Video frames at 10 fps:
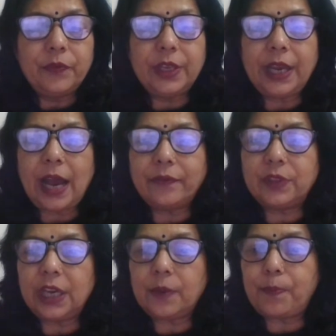They have
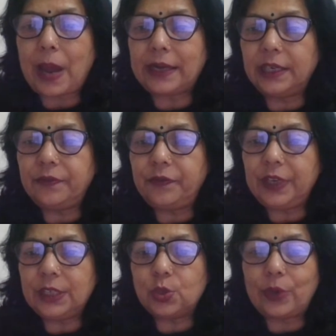thick padded
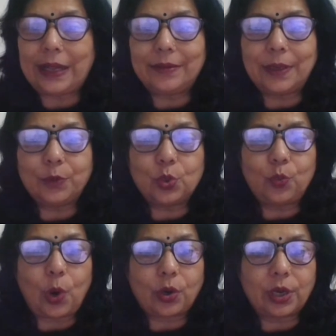feet to help them to
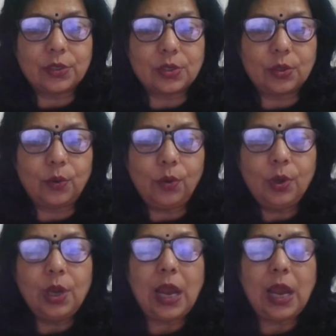walk on snow